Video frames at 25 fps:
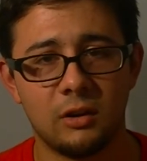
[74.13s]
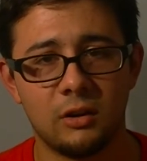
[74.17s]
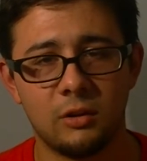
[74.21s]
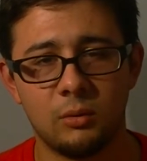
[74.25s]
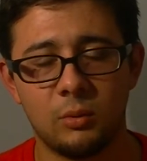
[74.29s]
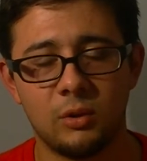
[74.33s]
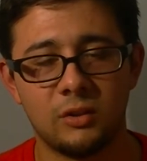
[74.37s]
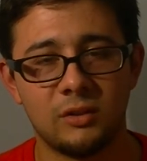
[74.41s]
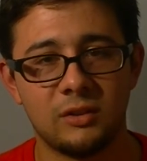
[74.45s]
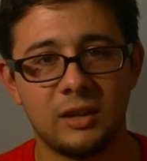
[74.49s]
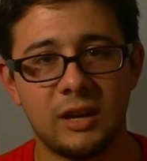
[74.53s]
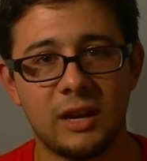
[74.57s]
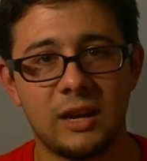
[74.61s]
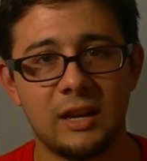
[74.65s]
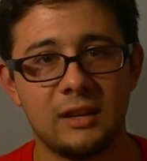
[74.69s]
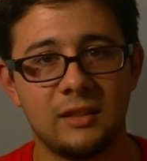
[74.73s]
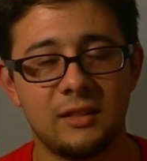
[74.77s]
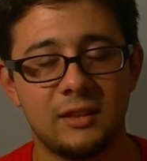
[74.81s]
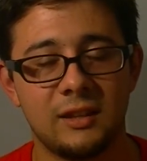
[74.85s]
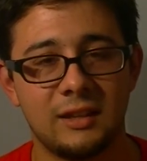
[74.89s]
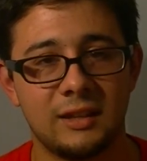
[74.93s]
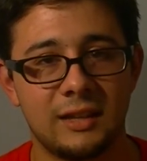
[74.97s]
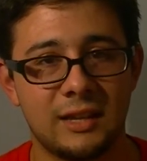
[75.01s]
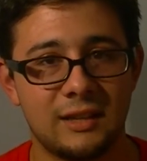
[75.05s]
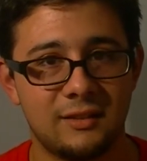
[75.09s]
There wasn't
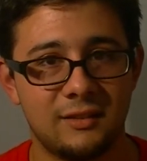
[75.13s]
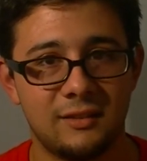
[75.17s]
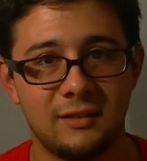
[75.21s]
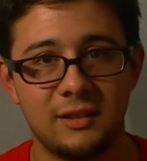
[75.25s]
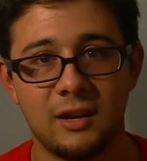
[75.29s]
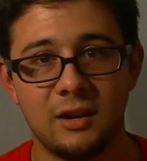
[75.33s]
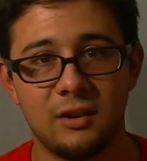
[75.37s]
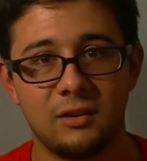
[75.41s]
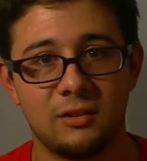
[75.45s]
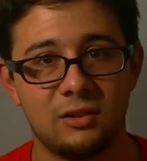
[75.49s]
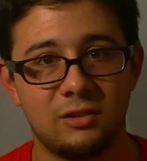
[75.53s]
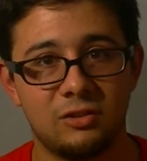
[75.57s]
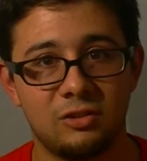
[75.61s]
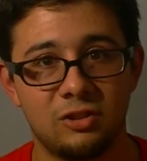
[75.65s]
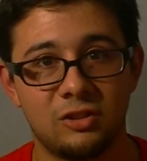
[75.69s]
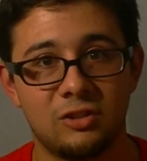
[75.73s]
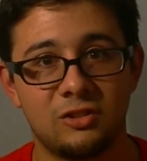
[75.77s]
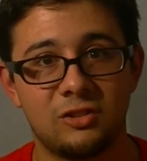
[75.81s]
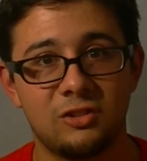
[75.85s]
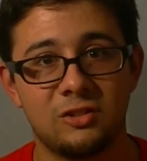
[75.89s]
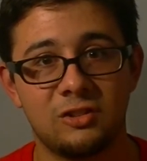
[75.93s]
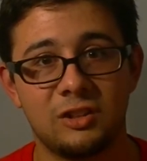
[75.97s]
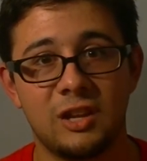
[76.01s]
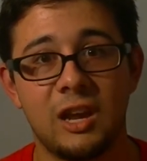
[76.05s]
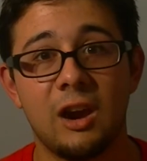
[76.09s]
anything that's there to
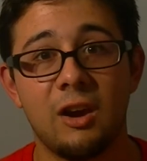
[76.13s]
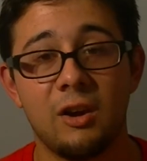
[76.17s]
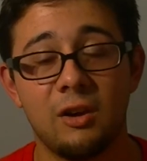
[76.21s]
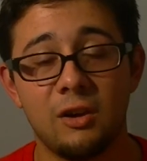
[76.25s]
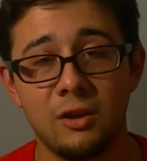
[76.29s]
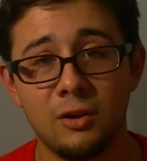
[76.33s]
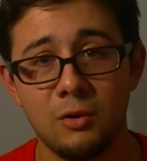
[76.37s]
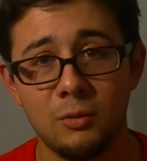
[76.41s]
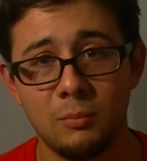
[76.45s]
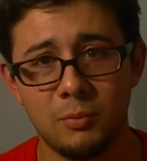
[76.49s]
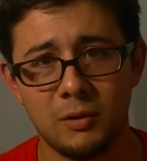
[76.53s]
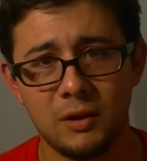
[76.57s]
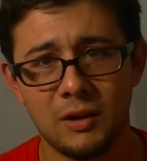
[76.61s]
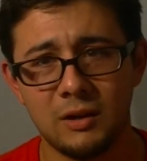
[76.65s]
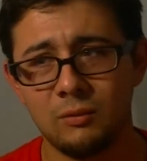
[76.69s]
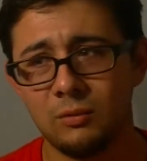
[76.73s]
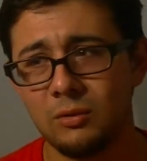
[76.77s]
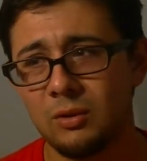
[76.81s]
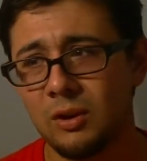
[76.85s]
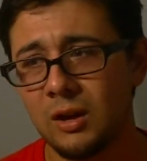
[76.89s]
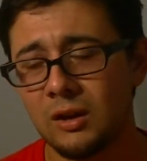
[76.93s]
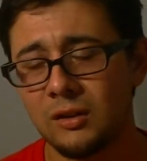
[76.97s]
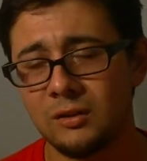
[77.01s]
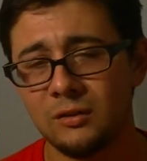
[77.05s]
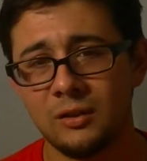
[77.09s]
just scare you, but it
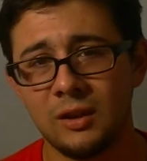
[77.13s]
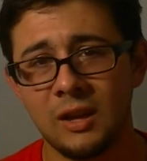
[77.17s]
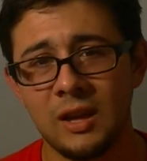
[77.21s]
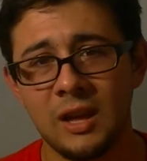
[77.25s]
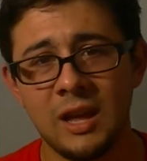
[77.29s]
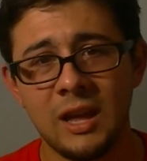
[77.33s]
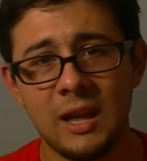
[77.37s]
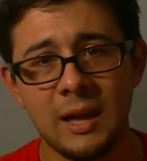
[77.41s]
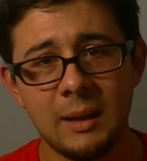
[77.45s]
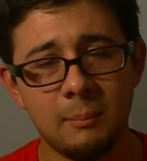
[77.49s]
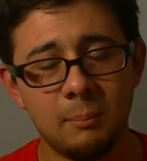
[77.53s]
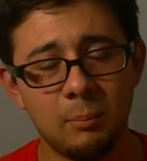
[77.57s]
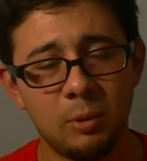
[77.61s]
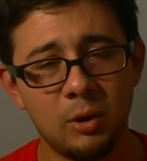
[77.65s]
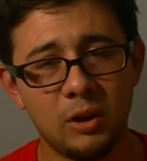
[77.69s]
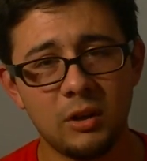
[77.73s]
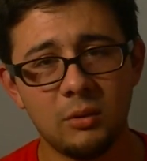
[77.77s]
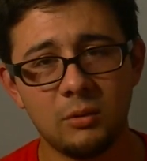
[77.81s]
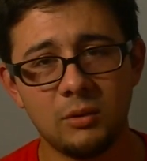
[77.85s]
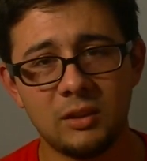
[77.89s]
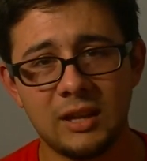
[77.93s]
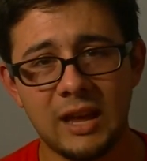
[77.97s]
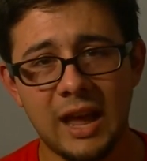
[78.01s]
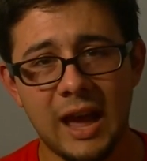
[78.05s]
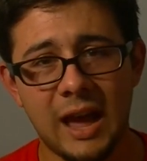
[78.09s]
does put you
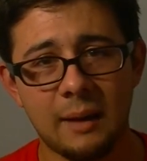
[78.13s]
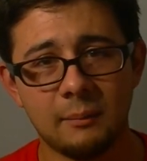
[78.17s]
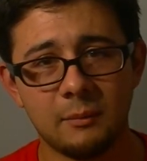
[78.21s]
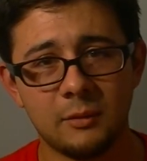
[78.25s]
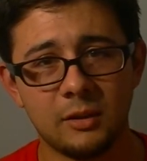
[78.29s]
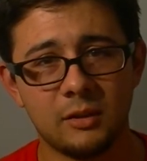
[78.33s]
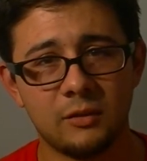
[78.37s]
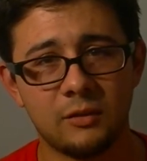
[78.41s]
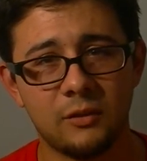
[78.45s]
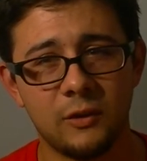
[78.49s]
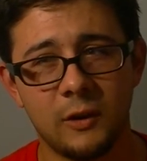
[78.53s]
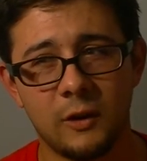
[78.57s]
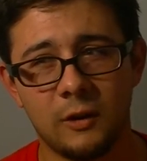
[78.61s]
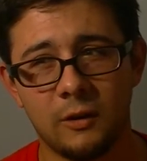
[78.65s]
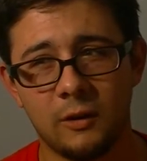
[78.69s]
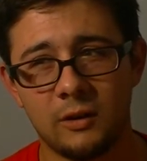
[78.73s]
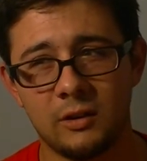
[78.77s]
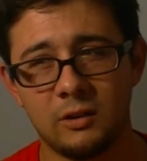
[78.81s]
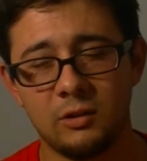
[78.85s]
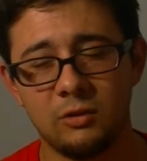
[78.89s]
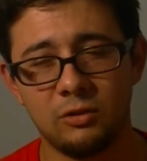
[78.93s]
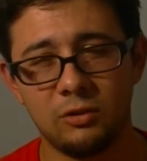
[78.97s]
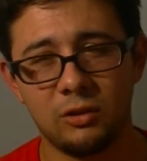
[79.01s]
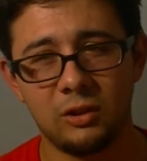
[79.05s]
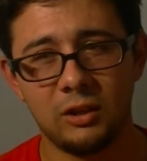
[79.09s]
in the atmosphere, and
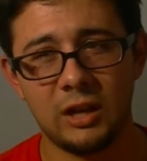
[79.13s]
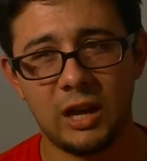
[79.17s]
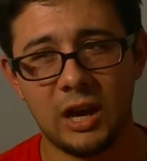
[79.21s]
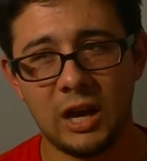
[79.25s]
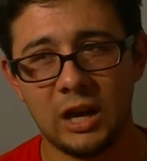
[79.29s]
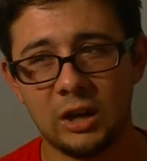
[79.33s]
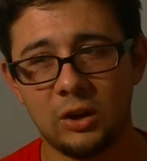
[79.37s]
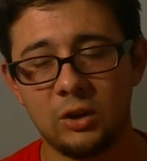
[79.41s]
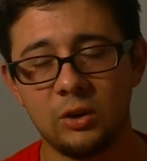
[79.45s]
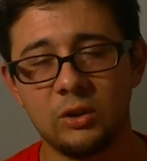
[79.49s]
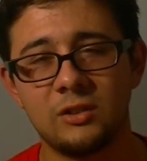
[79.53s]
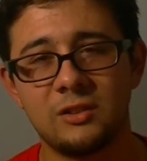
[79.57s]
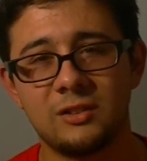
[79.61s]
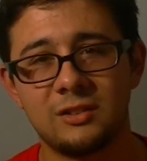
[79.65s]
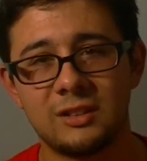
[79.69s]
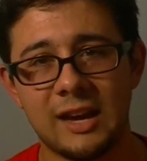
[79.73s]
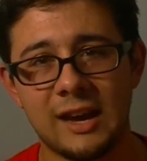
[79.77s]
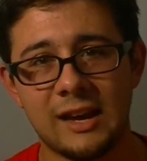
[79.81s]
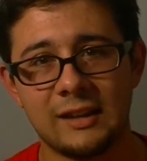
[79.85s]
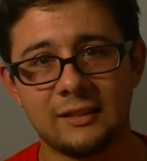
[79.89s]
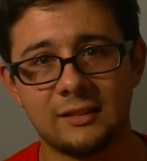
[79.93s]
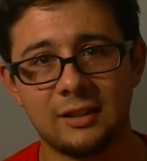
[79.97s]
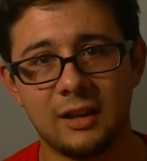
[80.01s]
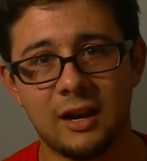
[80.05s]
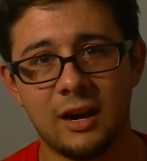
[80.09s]
usually a good
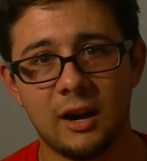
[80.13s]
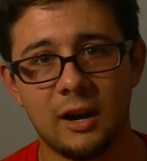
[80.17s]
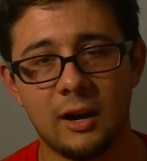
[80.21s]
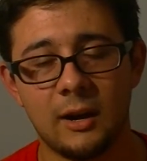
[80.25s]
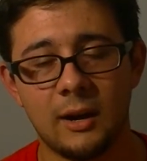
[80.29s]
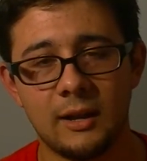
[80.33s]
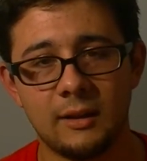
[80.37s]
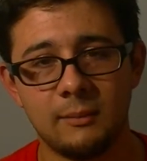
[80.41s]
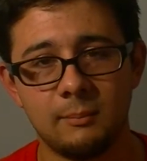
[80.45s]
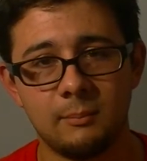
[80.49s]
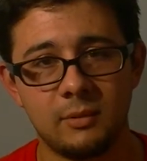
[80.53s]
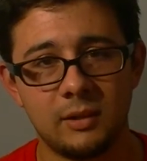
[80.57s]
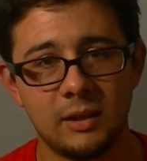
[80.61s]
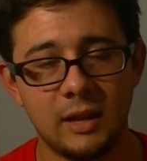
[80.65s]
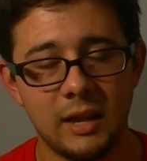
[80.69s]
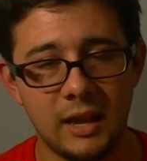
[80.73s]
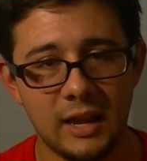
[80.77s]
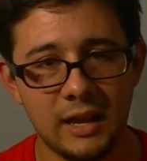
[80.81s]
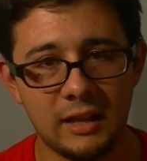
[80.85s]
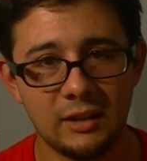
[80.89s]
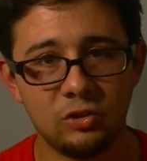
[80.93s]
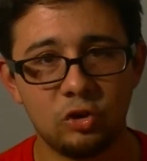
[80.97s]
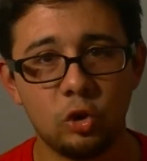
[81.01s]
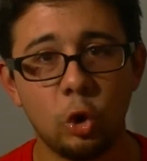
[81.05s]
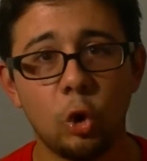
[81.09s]
satire and
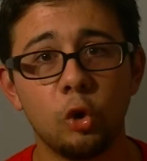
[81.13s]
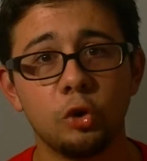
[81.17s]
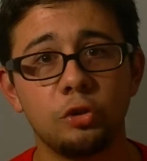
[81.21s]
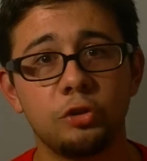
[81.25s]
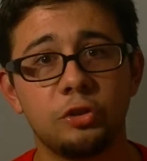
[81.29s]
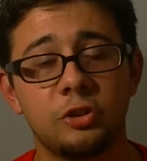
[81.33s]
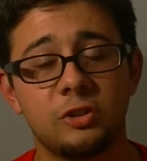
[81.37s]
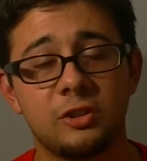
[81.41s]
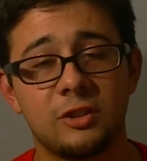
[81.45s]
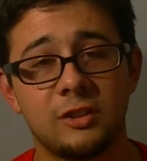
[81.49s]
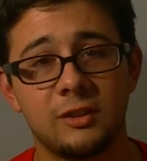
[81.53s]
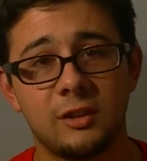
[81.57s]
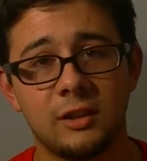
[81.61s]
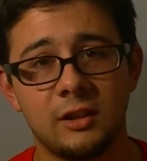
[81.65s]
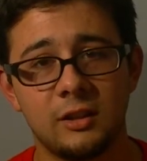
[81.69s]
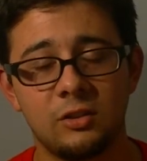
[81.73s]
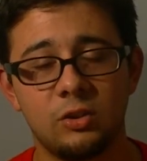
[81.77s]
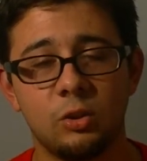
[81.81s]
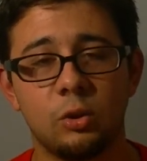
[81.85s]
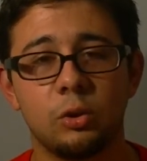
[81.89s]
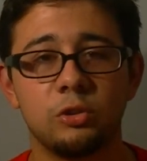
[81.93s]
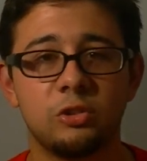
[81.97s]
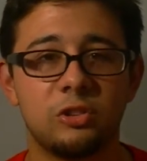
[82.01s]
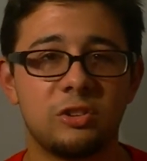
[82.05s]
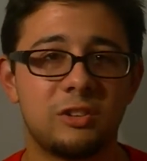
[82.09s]

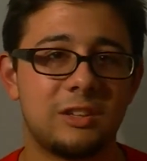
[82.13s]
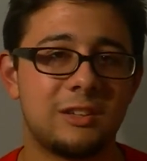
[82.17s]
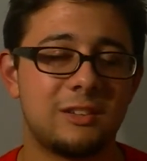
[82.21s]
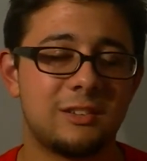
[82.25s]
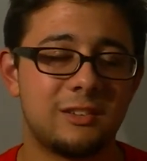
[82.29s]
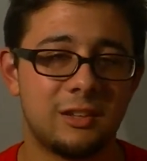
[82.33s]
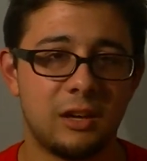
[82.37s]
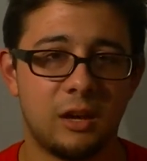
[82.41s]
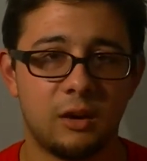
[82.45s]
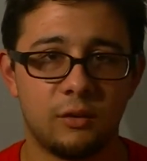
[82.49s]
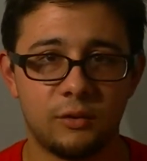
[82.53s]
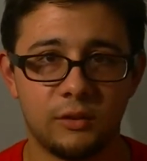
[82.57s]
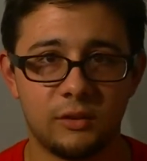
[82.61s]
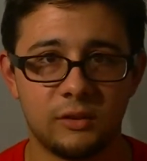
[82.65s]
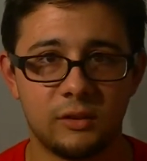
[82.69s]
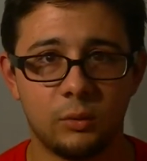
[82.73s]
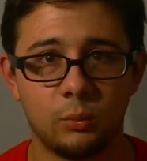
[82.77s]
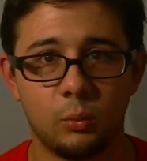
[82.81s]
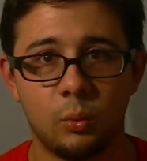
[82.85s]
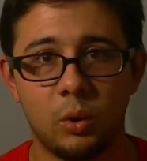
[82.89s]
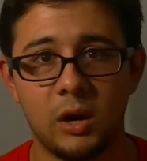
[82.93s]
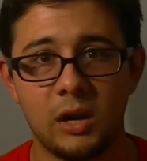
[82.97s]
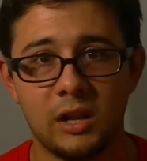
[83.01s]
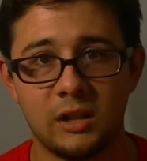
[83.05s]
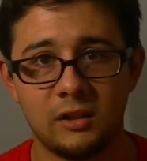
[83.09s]
indulges itself into
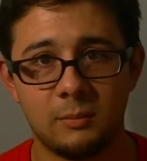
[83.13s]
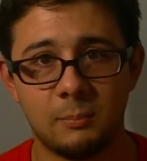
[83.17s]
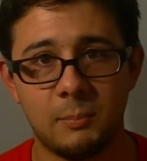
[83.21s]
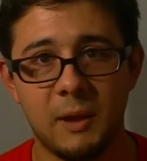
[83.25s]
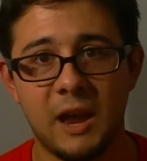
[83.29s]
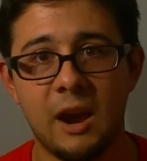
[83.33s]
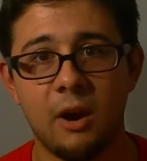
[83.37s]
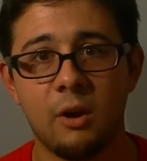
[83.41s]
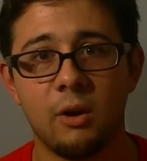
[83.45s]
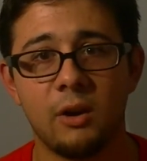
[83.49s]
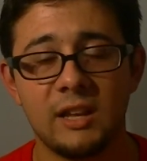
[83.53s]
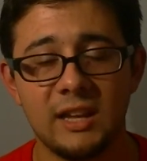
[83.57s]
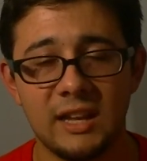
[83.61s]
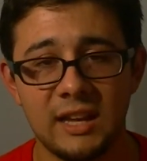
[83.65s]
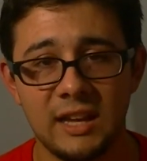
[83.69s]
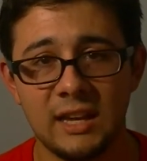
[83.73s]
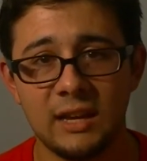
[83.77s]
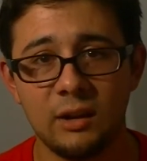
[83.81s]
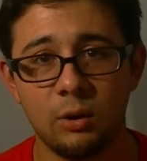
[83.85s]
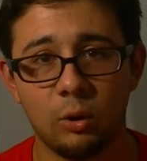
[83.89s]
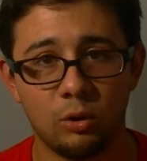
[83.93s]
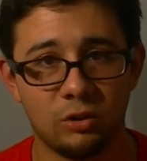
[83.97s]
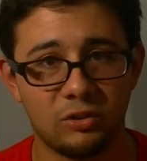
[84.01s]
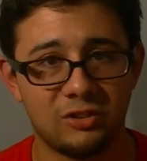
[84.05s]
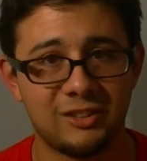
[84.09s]
what it's
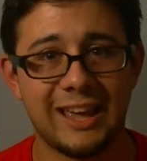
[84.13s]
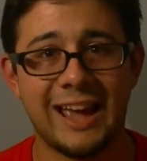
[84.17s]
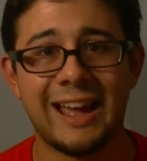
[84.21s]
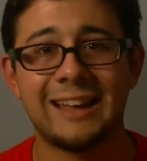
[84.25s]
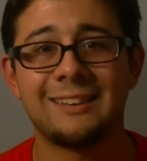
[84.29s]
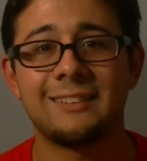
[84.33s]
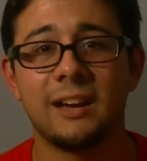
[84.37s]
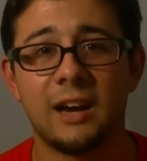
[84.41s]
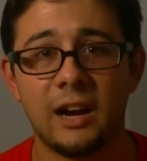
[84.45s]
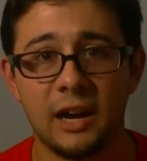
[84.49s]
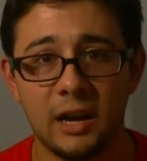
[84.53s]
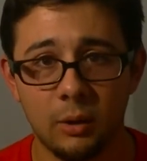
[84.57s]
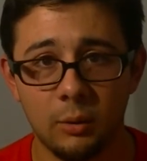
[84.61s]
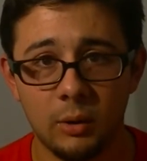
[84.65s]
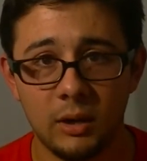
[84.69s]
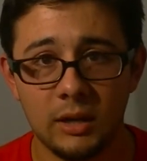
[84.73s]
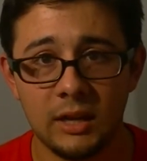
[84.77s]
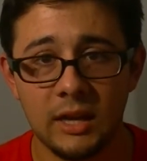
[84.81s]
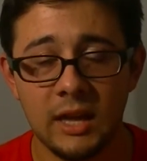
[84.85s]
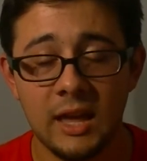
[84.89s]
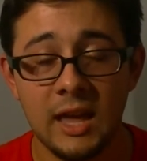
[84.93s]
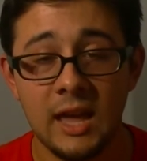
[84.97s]
parodying or satiring,